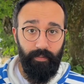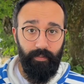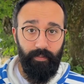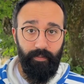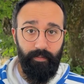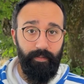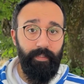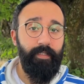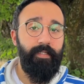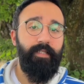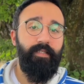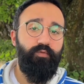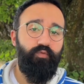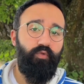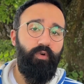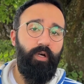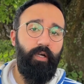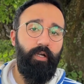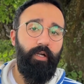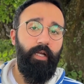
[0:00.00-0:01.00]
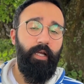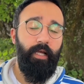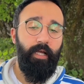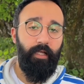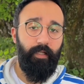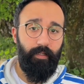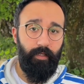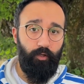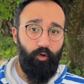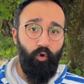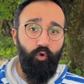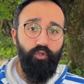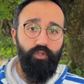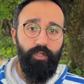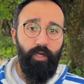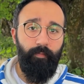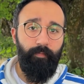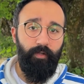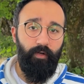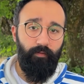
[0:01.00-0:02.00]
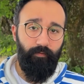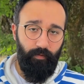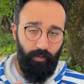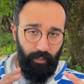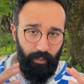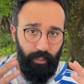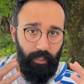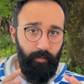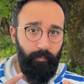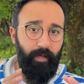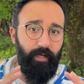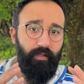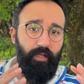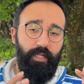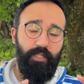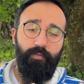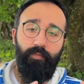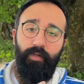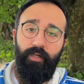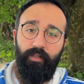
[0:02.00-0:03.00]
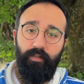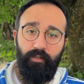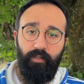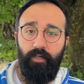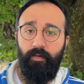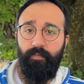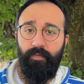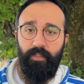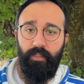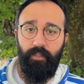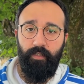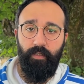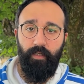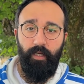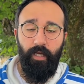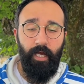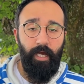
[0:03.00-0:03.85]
This is where the concept of email icebreaker comes in.